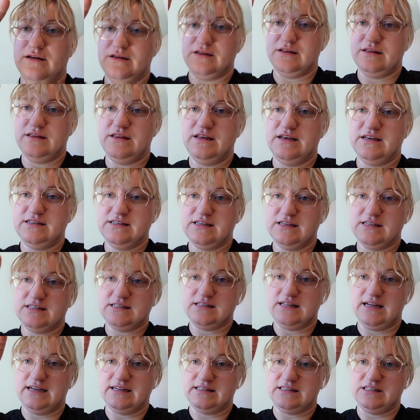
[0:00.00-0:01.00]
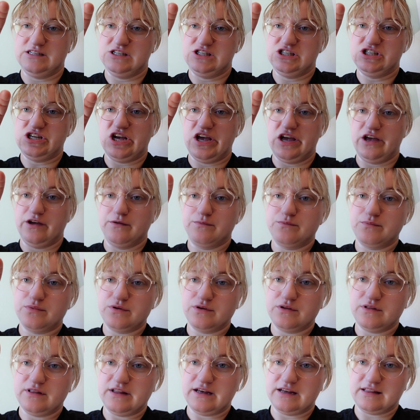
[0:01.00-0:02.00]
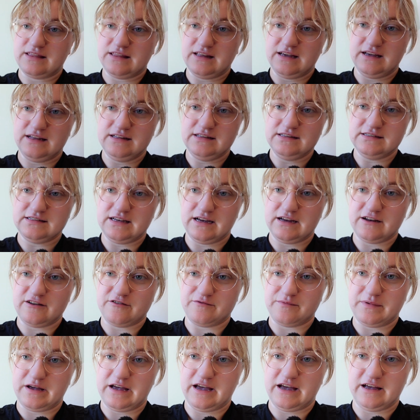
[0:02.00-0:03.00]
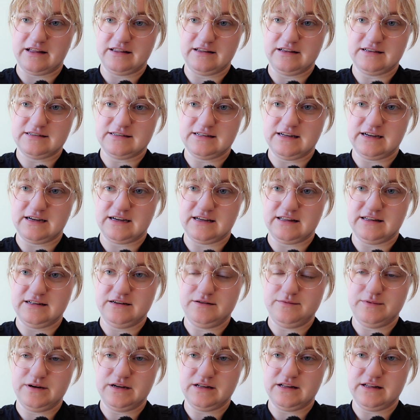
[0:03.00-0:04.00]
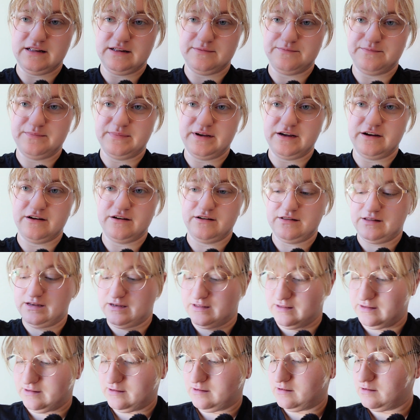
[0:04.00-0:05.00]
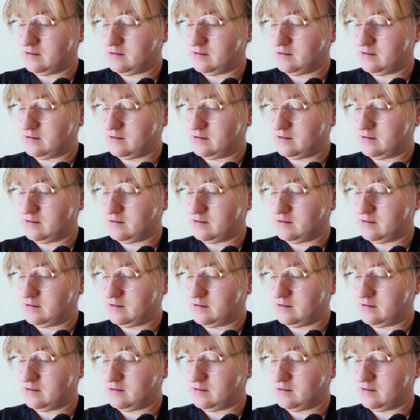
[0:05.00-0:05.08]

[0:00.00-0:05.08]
this is like the shape, like the inside of my hand is like a little bit bigger than,